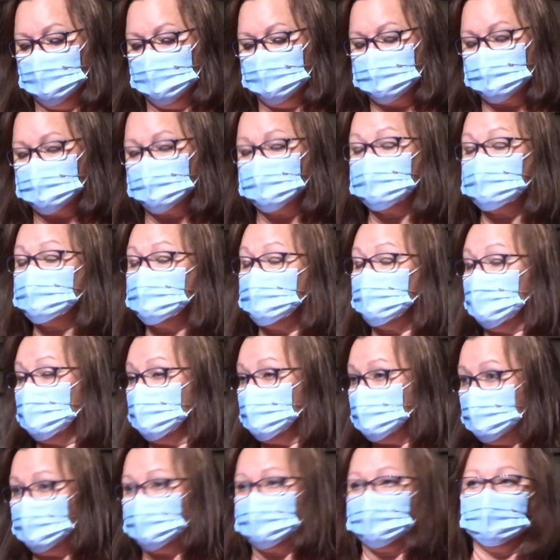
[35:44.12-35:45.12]
So it's
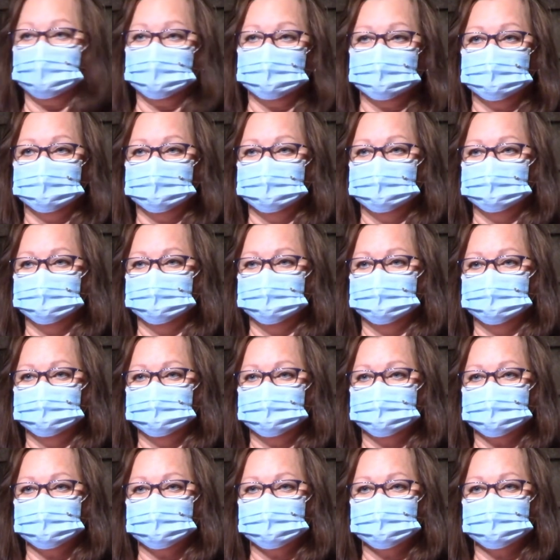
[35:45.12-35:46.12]
about money.
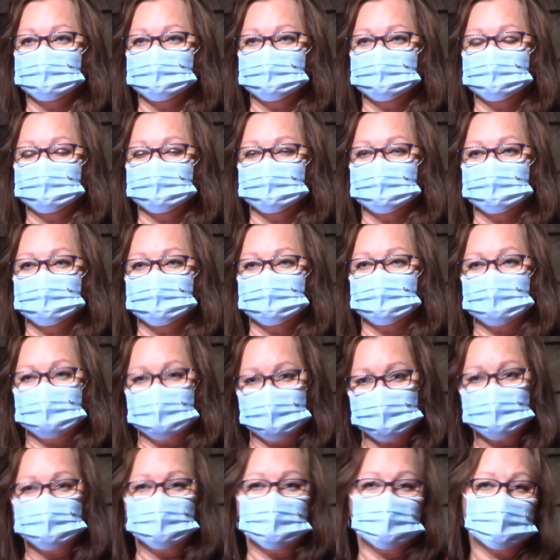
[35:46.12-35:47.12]

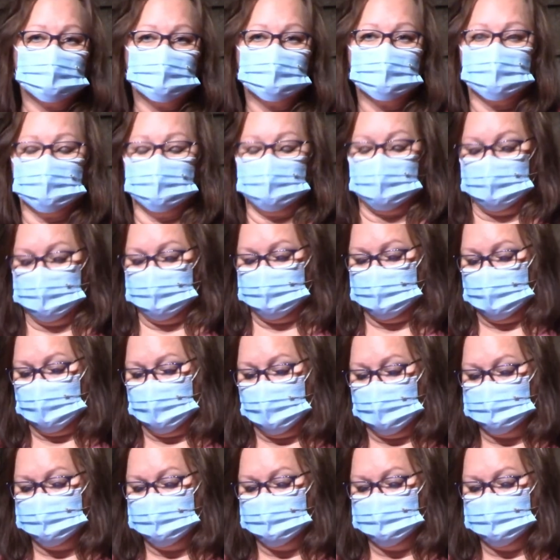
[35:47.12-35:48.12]
Let's be clear about
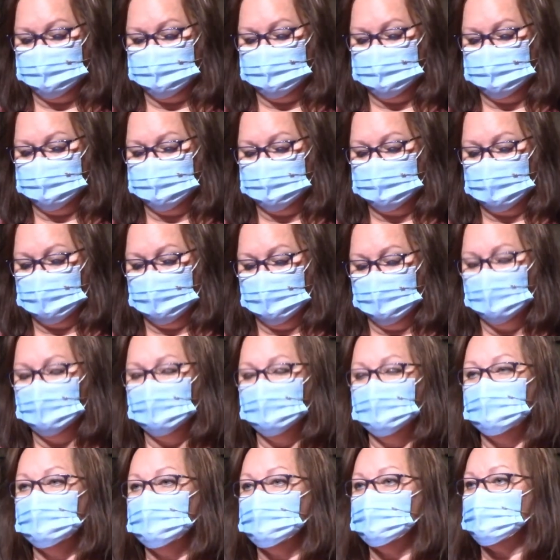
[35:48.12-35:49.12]
that.
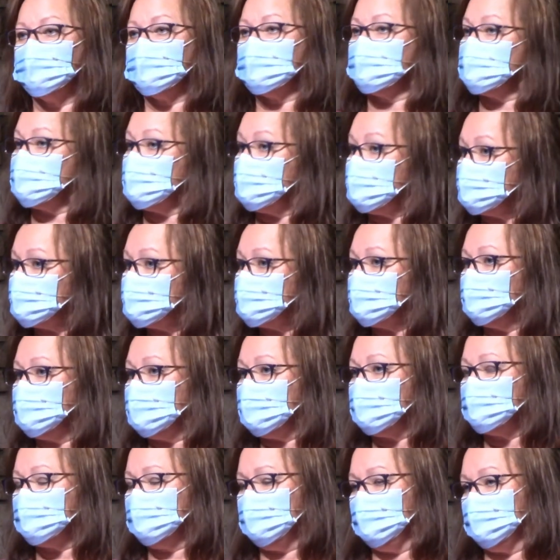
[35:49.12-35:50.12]
But it's also
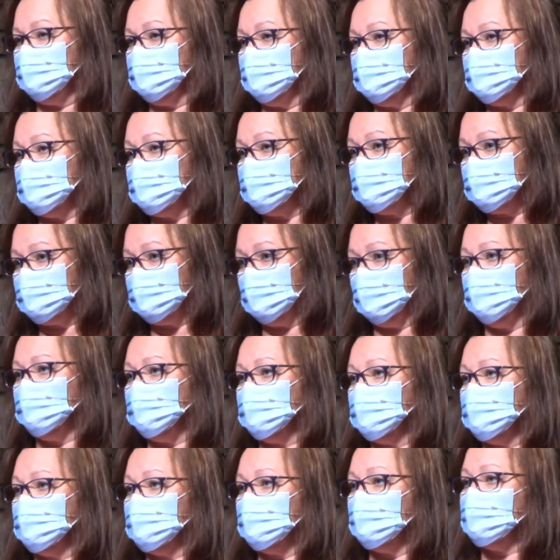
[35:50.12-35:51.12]
about taking a
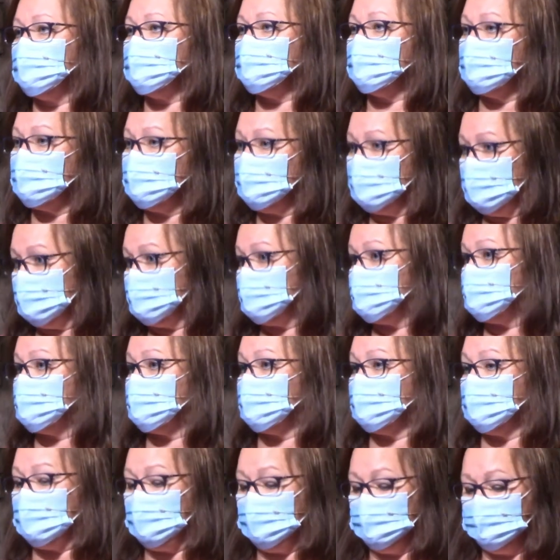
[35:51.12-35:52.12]
step in your faith
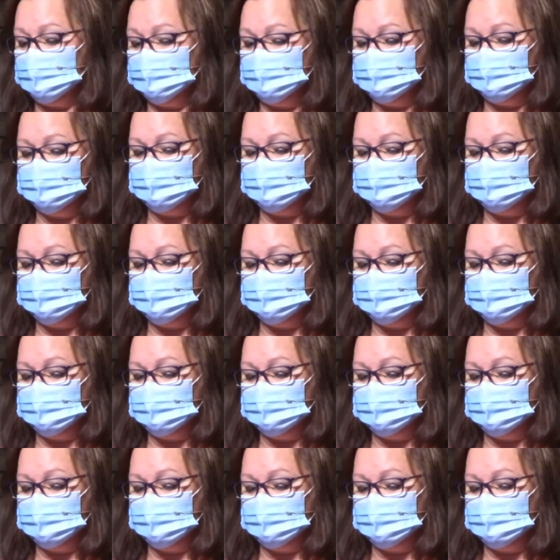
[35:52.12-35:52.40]
journey.